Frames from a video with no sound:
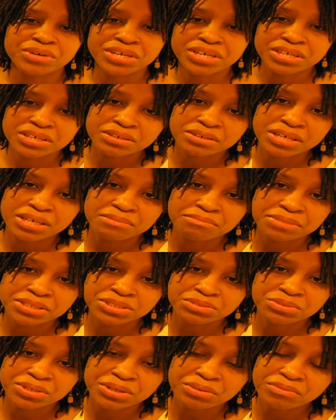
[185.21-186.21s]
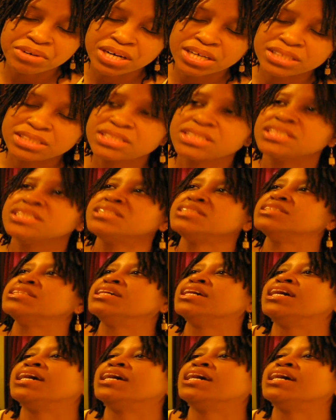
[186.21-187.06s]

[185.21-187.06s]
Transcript: week in between washings,